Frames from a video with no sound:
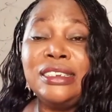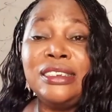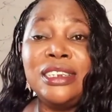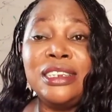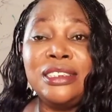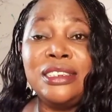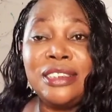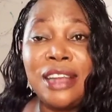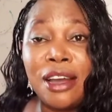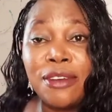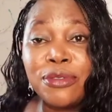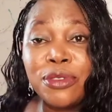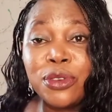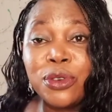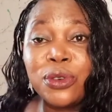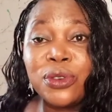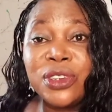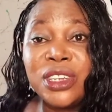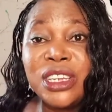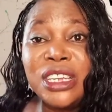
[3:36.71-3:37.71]
the devil
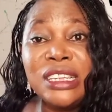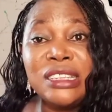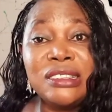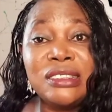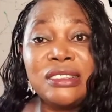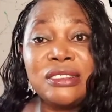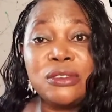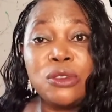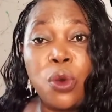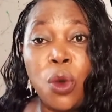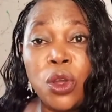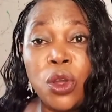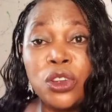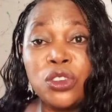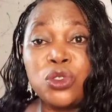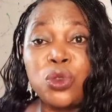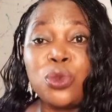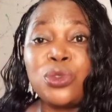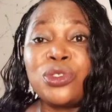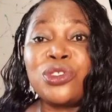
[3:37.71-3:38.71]
is
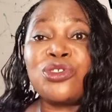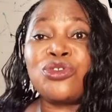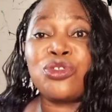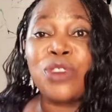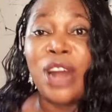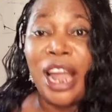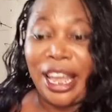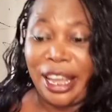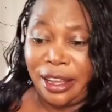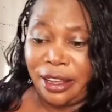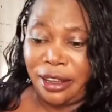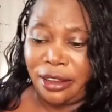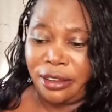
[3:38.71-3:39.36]
going to strike.